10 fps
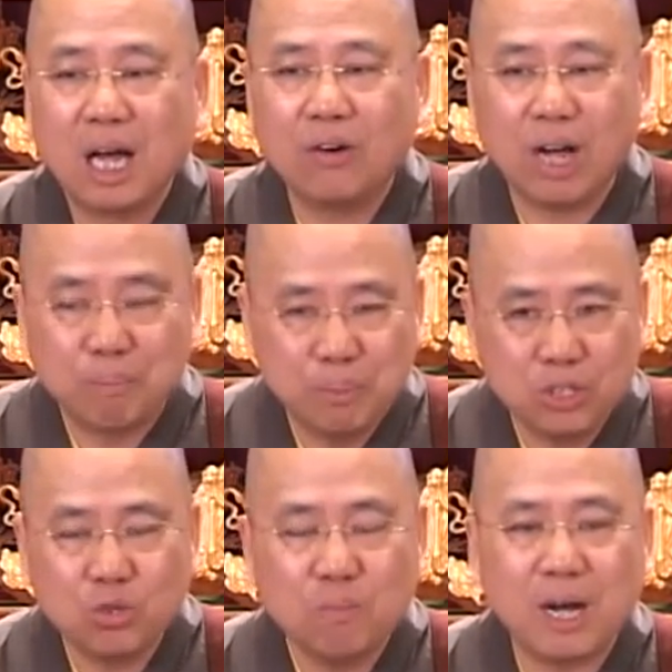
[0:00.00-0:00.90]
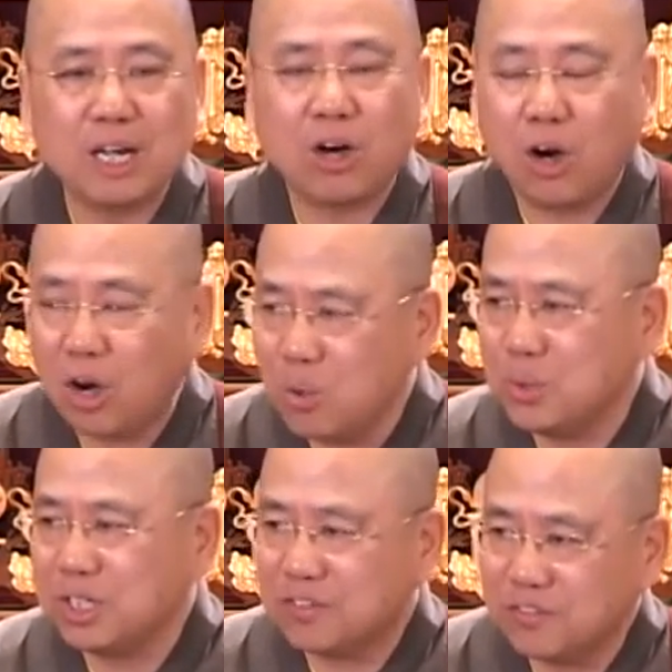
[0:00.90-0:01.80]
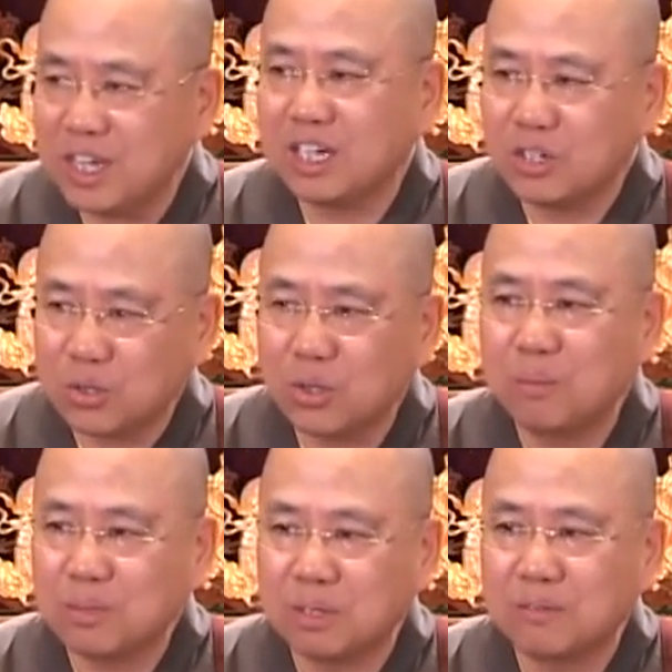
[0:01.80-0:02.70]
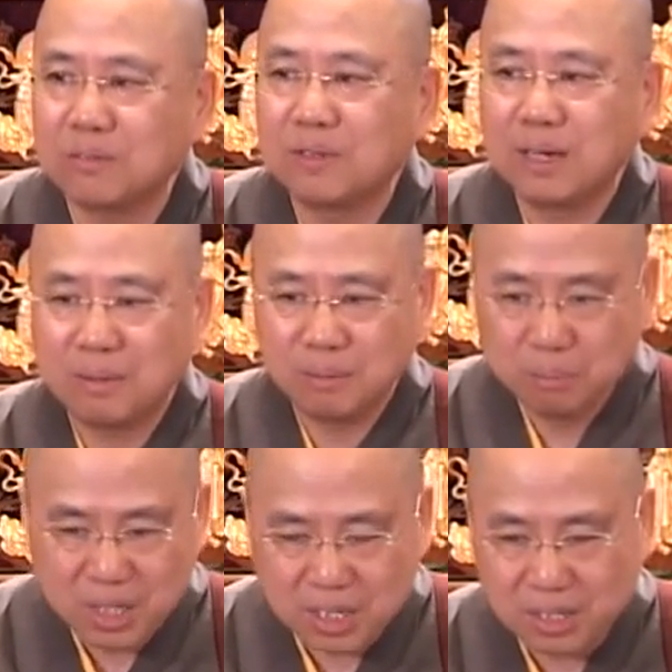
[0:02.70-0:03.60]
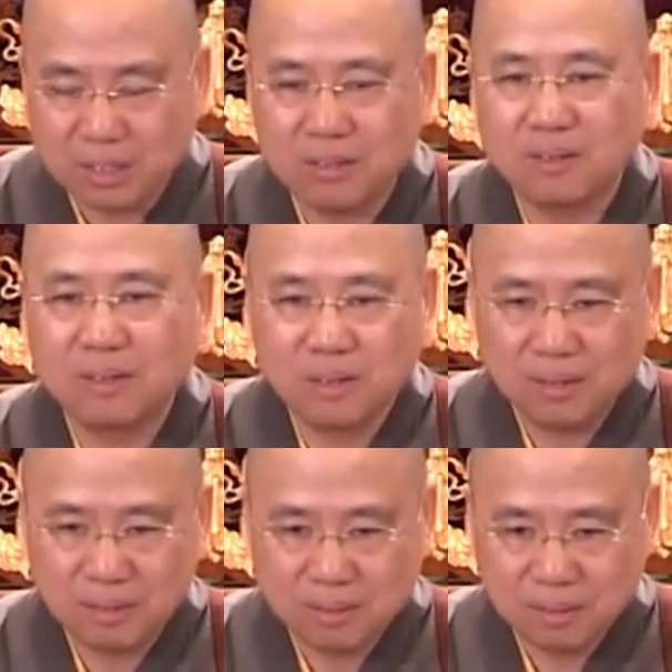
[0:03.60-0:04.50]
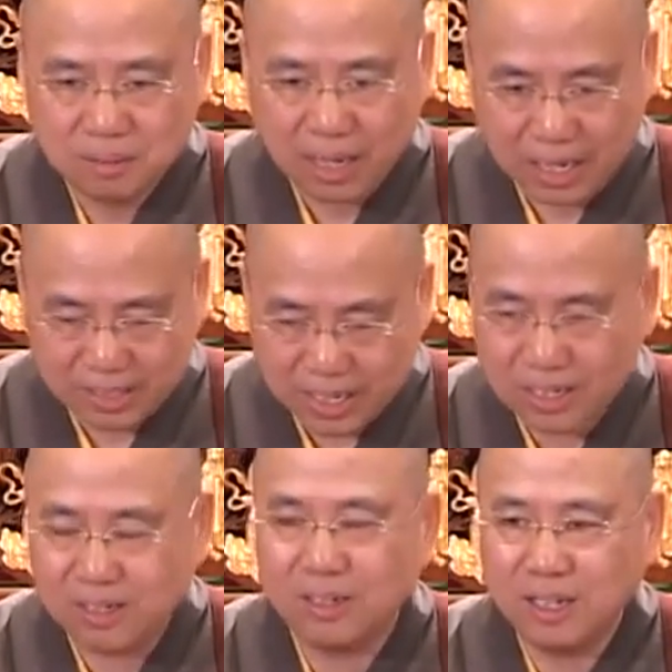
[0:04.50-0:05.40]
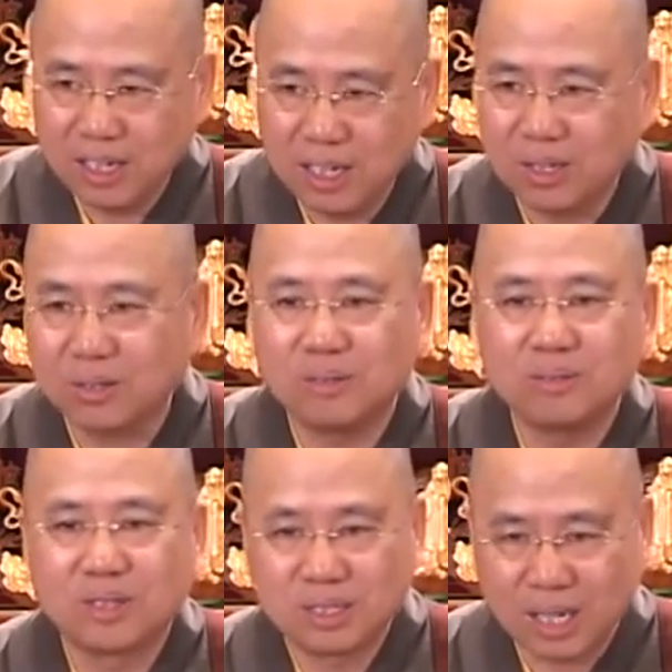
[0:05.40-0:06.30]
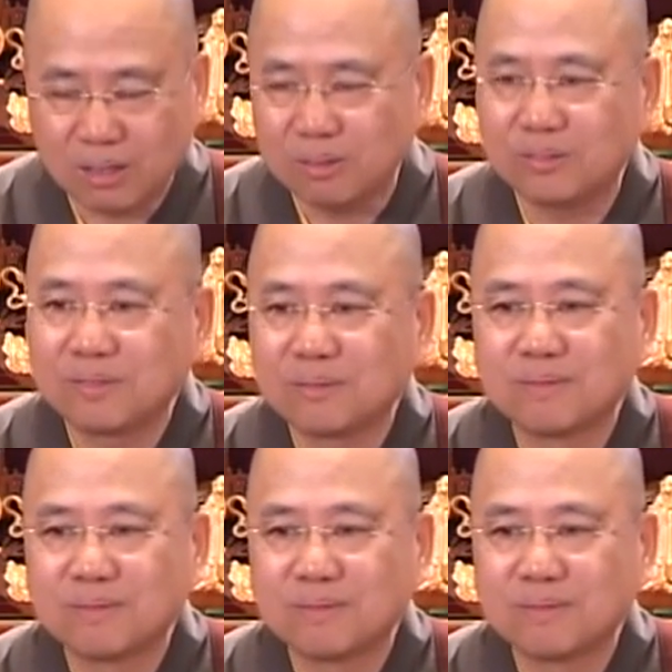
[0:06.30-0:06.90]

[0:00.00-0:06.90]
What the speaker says: Our habitual mind always think in terms of me, identity, ego, self.